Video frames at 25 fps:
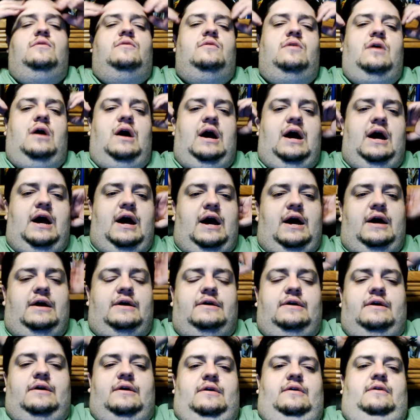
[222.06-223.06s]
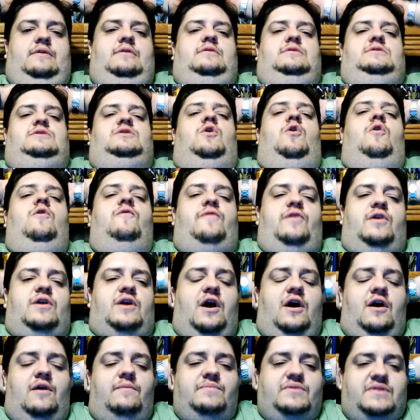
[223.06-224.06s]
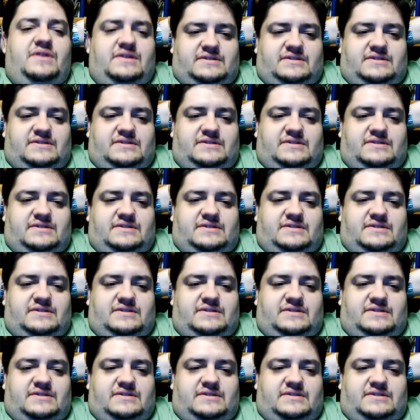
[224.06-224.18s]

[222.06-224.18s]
uh, to overcome the